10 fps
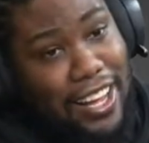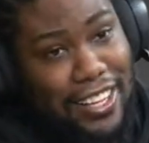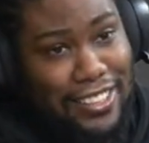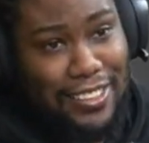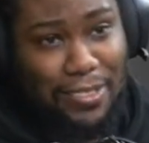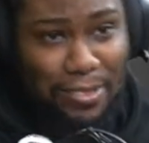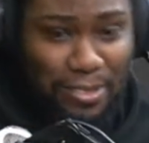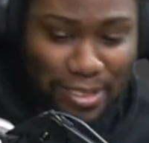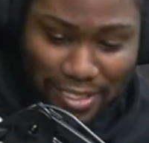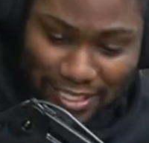That might be what
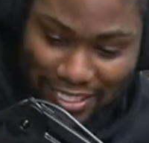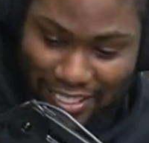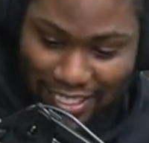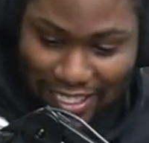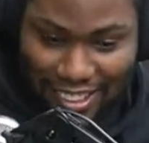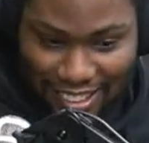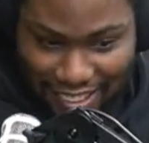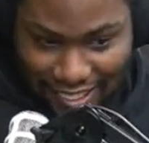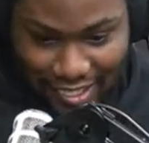you're into. I don't know.